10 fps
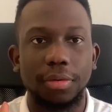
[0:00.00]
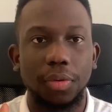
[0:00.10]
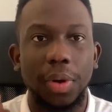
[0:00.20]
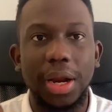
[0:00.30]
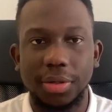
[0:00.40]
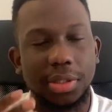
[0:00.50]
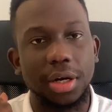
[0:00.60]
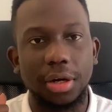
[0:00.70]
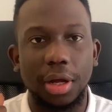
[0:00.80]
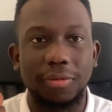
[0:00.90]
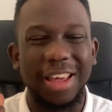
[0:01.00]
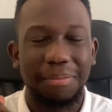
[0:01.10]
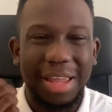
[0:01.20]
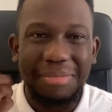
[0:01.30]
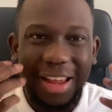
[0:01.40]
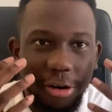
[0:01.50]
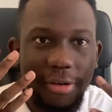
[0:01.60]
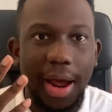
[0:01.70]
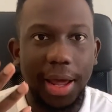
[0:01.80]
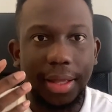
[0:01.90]
When I was starting out, made me
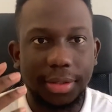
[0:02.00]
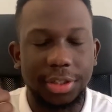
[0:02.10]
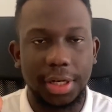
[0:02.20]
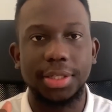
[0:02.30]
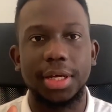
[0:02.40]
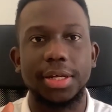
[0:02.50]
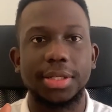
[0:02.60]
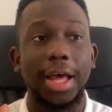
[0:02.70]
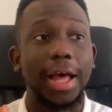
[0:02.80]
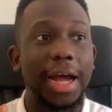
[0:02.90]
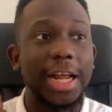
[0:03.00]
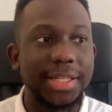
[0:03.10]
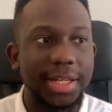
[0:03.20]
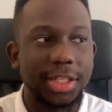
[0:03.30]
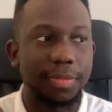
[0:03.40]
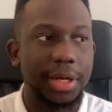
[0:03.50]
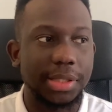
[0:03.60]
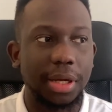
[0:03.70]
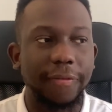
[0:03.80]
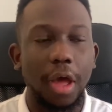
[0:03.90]
cry, shed tears. And I said to
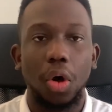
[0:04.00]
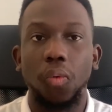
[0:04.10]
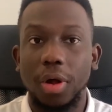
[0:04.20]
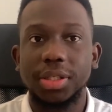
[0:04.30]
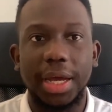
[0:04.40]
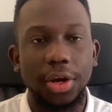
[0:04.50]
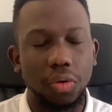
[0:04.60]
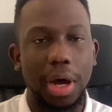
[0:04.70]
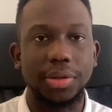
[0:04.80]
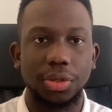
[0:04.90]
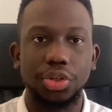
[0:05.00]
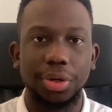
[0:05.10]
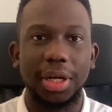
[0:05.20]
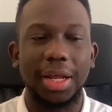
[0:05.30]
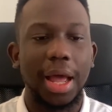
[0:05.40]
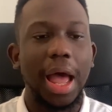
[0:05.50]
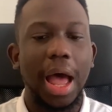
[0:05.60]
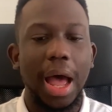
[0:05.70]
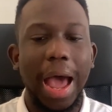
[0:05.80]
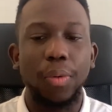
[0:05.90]
myself, once I know how to trade,
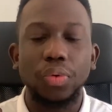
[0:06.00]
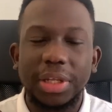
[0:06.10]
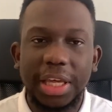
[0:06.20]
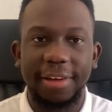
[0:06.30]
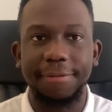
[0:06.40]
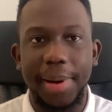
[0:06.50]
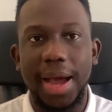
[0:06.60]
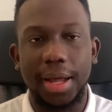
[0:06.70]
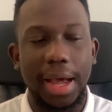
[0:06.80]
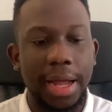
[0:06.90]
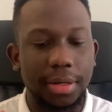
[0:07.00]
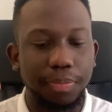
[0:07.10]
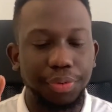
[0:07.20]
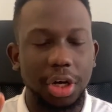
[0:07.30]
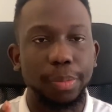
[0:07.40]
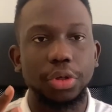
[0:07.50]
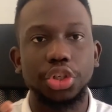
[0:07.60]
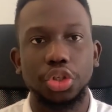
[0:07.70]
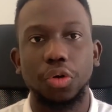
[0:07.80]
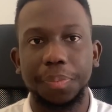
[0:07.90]
I would give back and pretty much
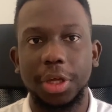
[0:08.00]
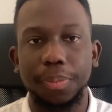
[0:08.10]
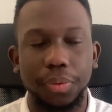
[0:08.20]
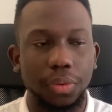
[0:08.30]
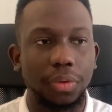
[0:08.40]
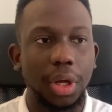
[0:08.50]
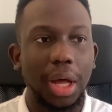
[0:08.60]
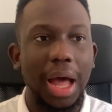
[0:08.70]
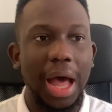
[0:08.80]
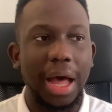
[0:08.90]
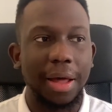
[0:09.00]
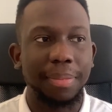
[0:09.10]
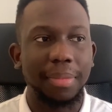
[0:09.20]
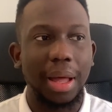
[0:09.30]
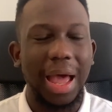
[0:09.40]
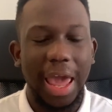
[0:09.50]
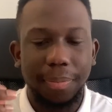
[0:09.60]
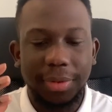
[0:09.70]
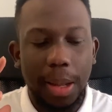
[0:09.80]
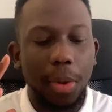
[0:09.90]
show people,
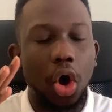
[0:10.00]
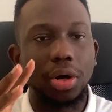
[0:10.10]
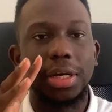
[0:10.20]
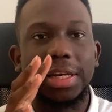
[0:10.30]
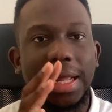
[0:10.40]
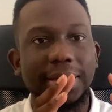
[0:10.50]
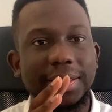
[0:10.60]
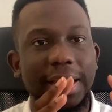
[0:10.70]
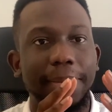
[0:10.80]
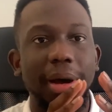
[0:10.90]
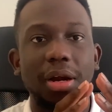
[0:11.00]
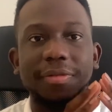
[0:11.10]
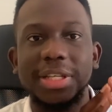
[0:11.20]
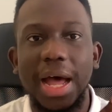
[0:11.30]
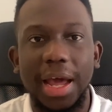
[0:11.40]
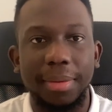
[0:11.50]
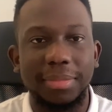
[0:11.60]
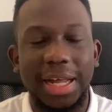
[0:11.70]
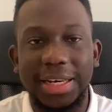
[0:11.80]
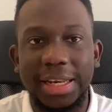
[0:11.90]
help them condense the amount of time
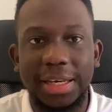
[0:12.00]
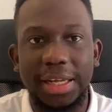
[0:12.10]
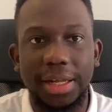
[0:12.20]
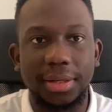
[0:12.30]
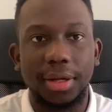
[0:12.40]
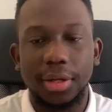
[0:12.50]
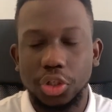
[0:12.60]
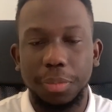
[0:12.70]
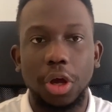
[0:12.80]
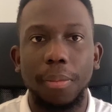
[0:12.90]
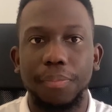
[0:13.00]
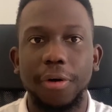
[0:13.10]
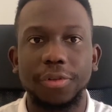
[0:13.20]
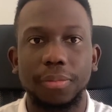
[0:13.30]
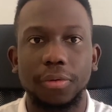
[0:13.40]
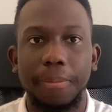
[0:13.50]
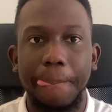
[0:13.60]
that they need to become profitable.